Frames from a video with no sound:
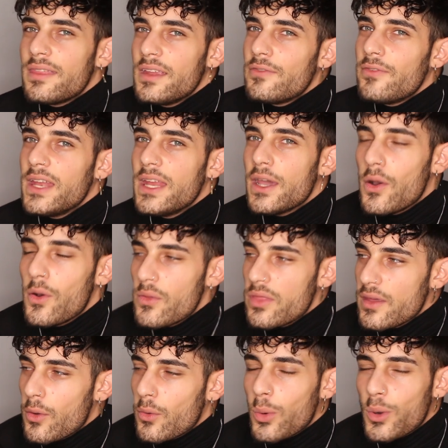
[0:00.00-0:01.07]
this video,
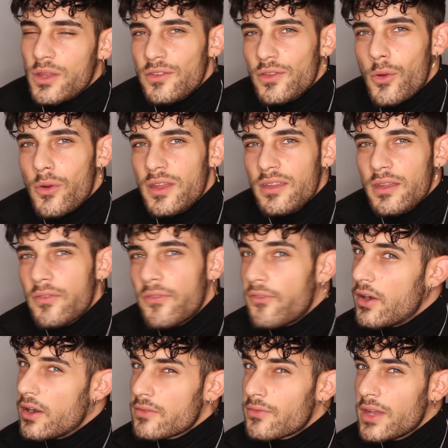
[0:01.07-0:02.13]
the awkward stories as a
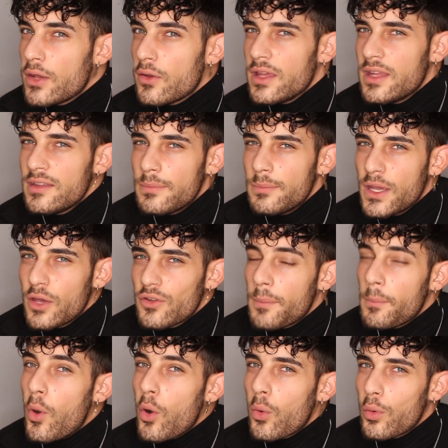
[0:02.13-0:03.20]
first video, is because
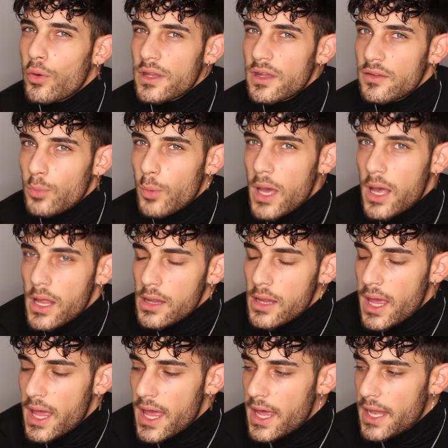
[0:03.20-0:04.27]
I'm awkward as well,
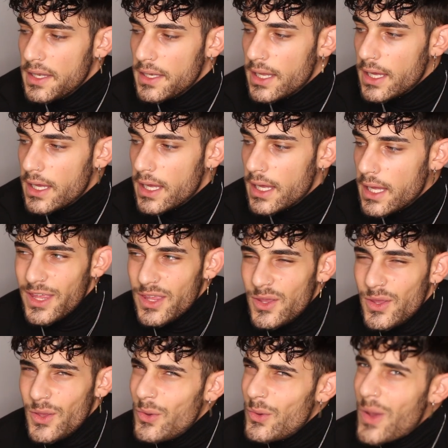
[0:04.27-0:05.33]
and
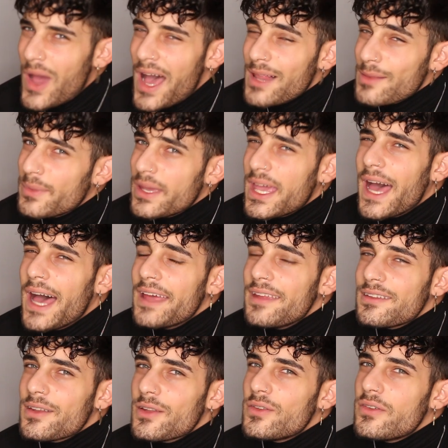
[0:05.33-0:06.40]
you helped me
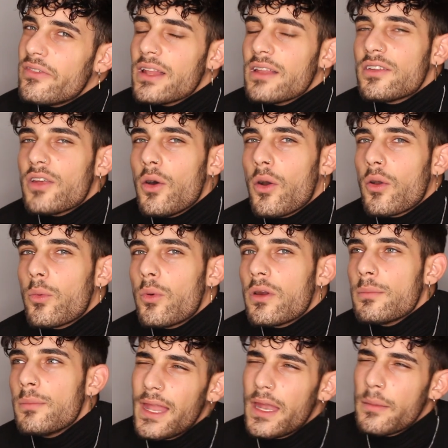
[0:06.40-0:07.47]
guys not to feel so
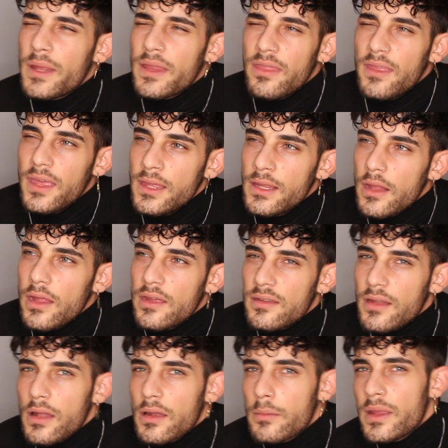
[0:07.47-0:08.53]
awkward. A little bit the English,
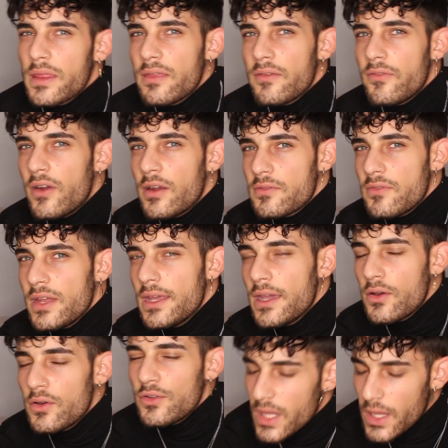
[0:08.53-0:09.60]
a little bit the first
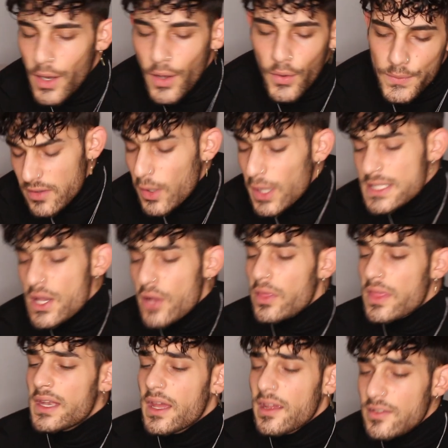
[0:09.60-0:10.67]
videos, yeah. So let's go to
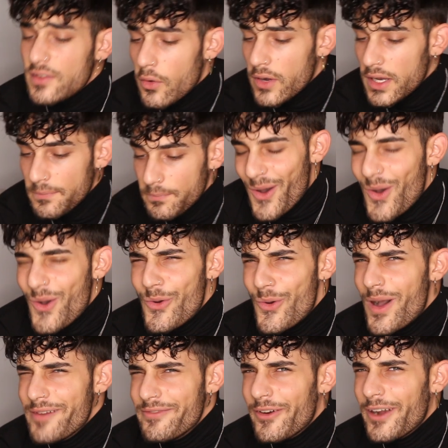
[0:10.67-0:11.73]
the next story. Oh,
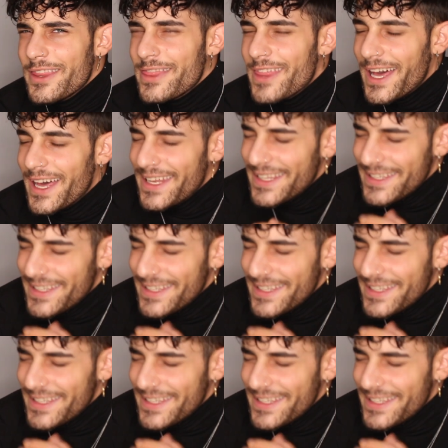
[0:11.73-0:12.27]
I've read that,